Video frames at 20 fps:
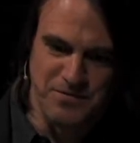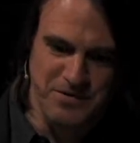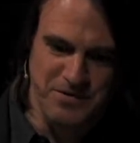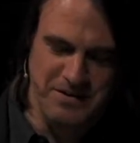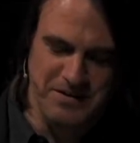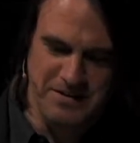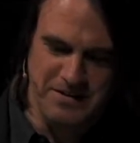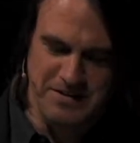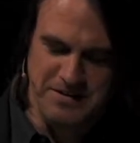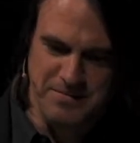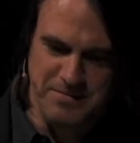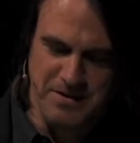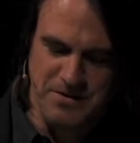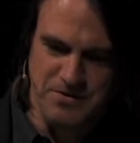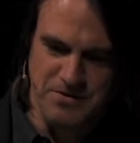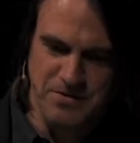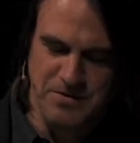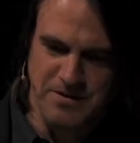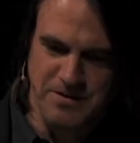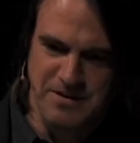
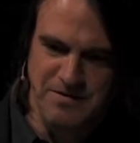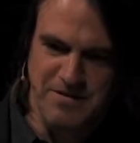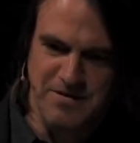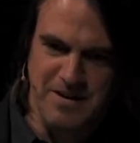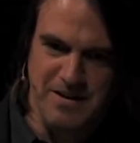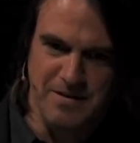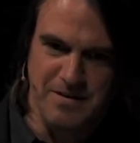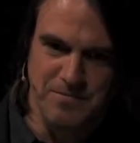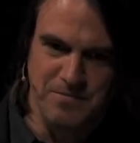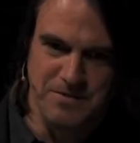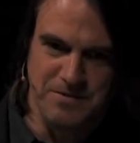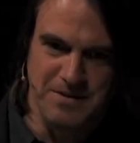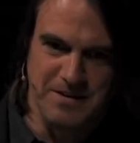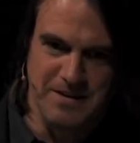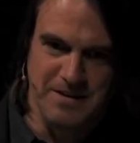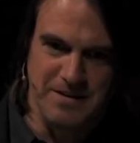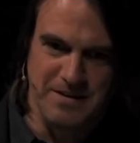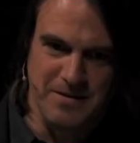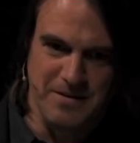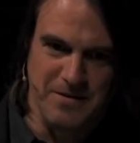also
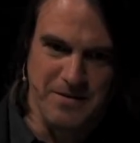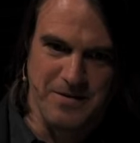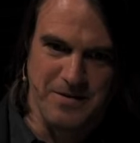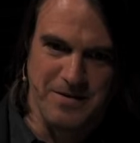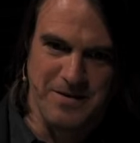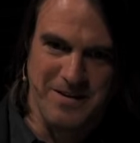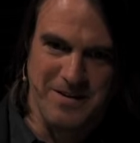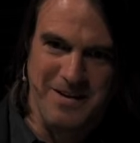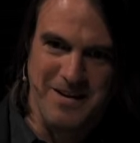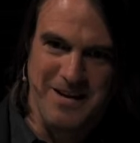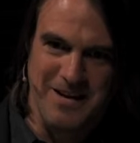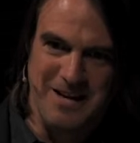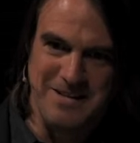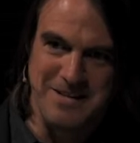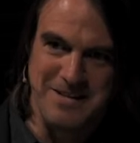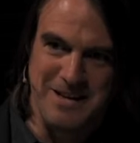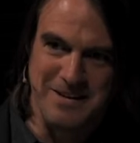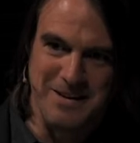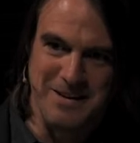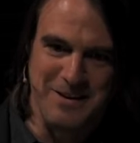say
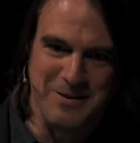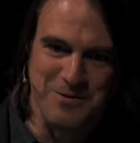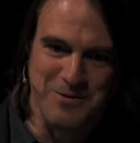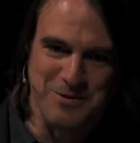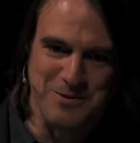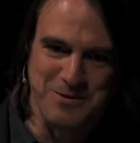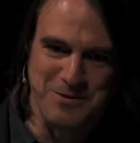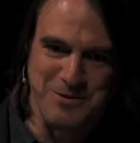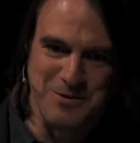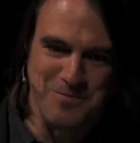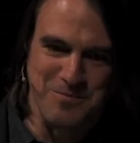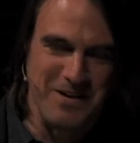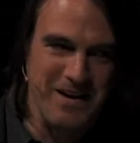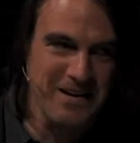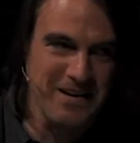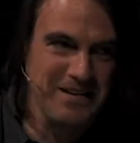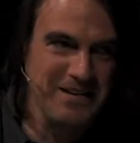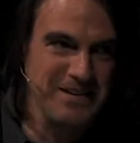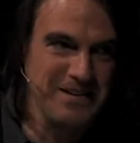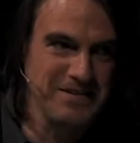that not only as a
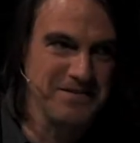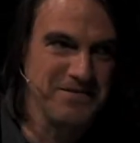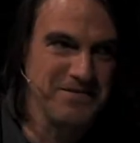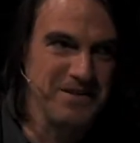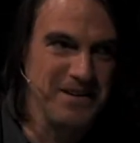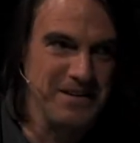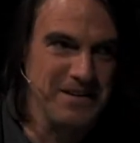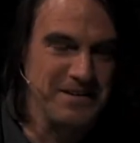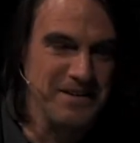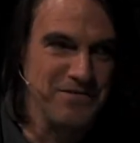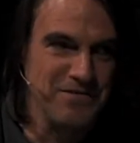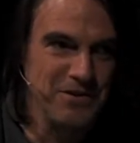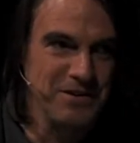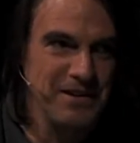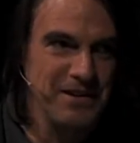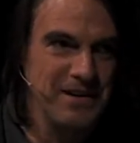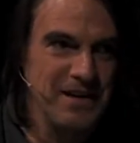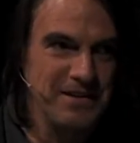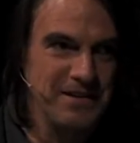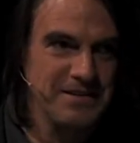motto, but
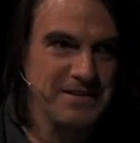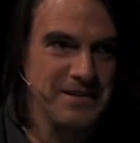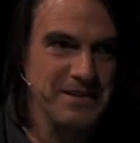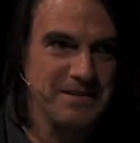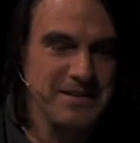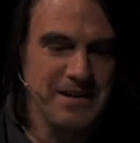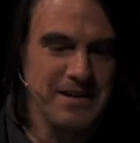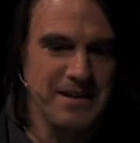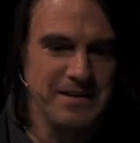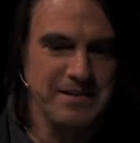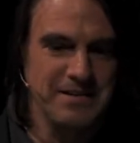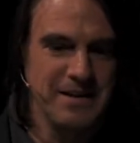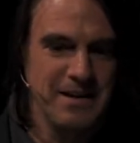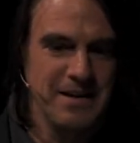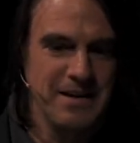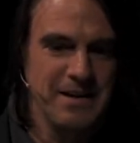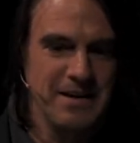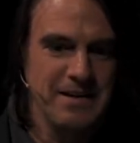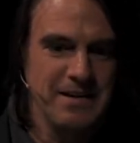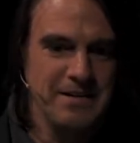also as a
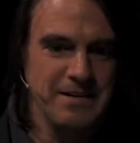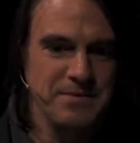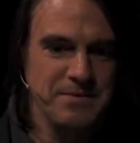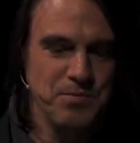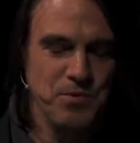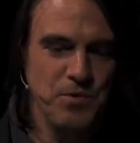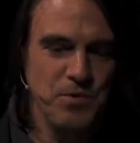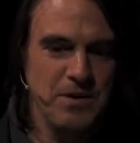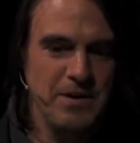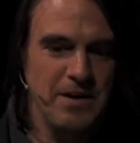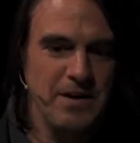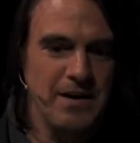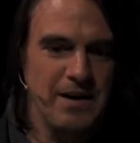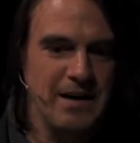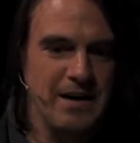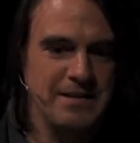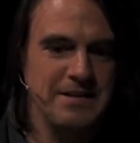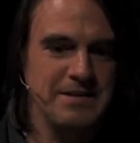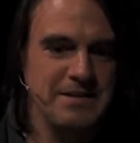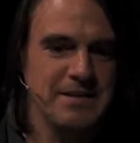recommendation to
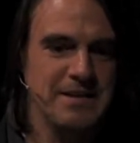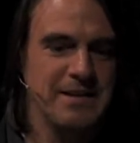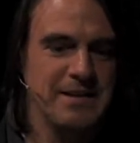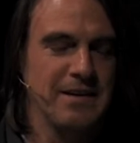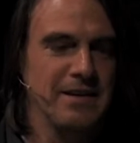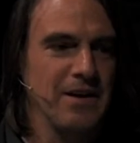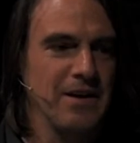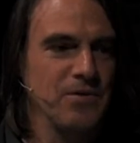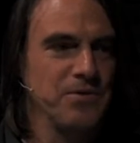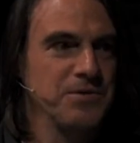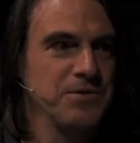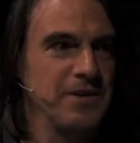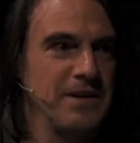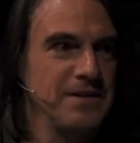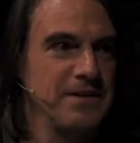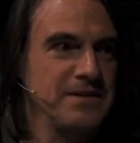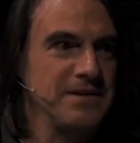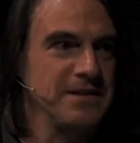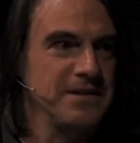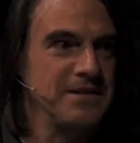read.
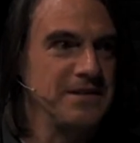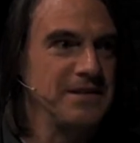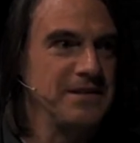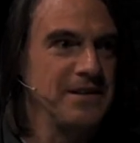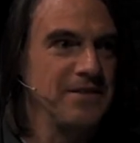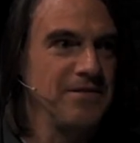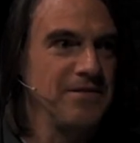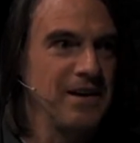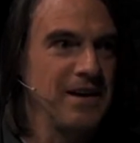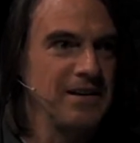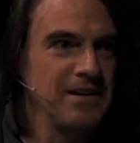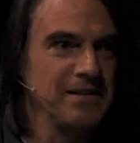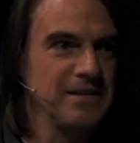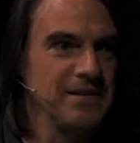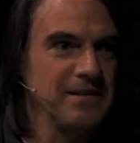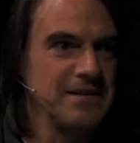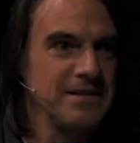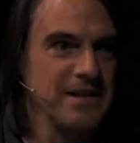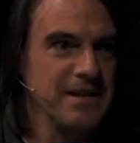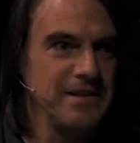The
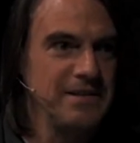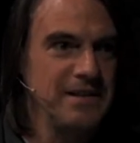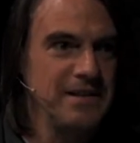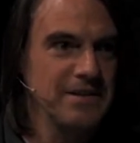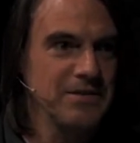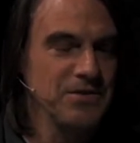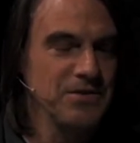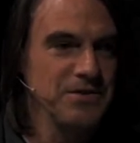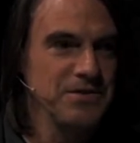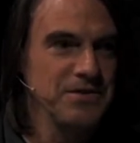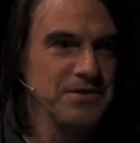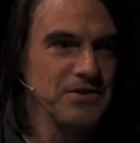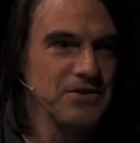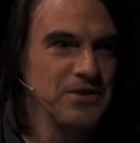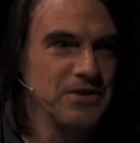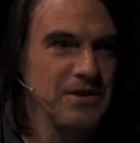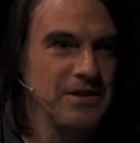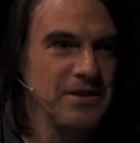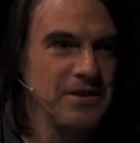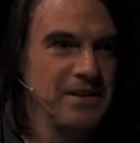keynote has shown it.
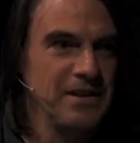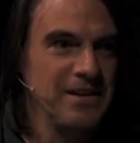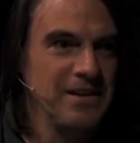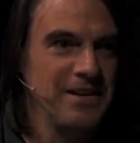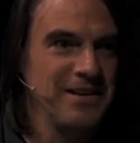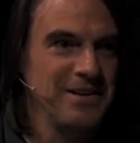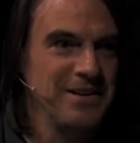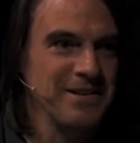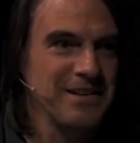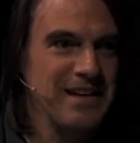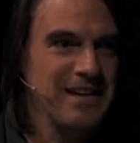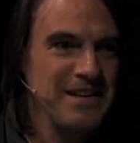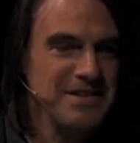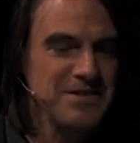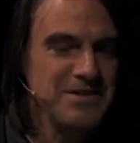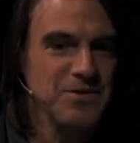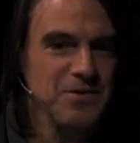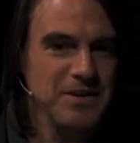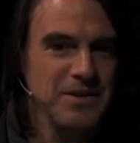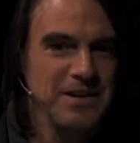The book
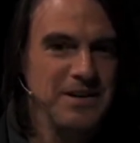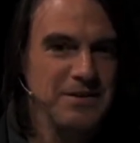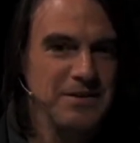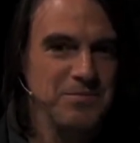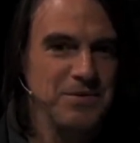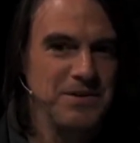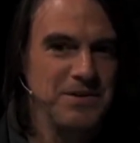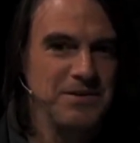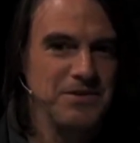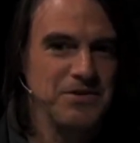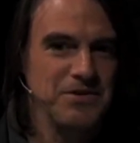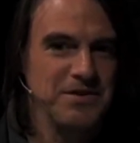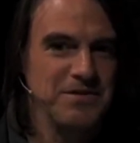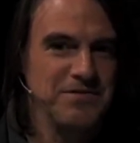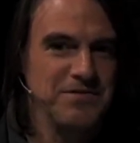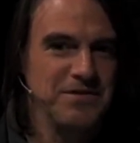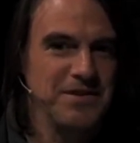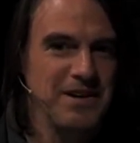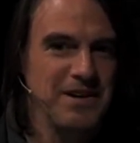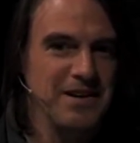
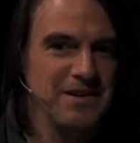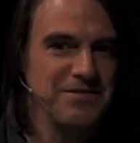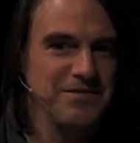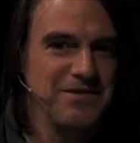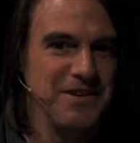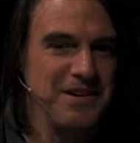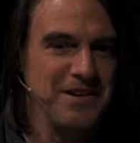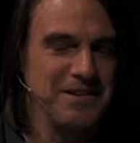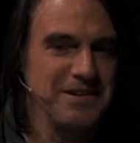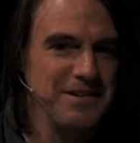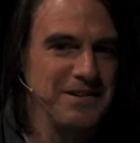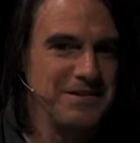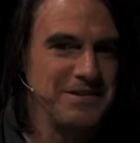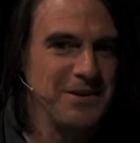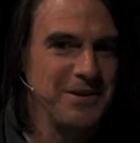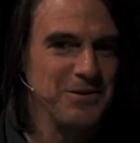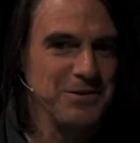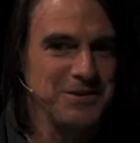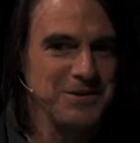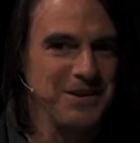includes concrete
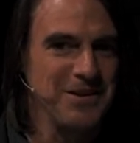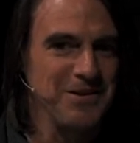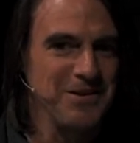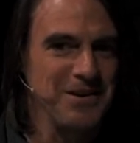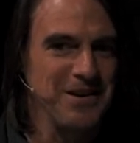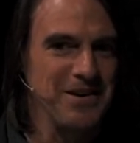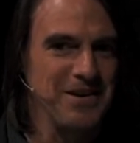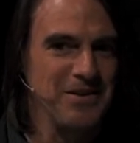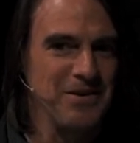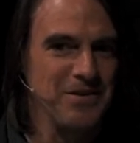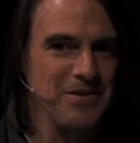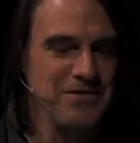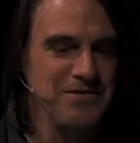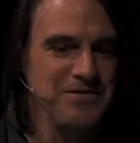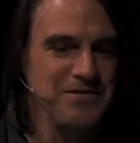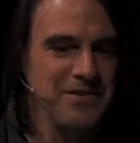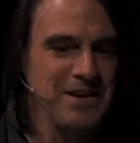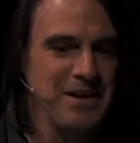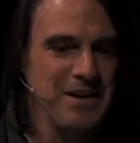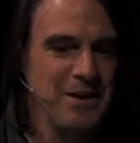political
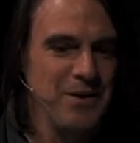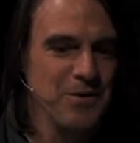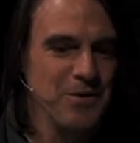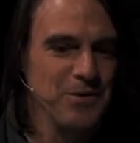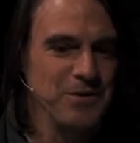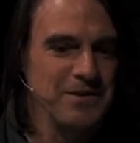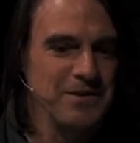questions,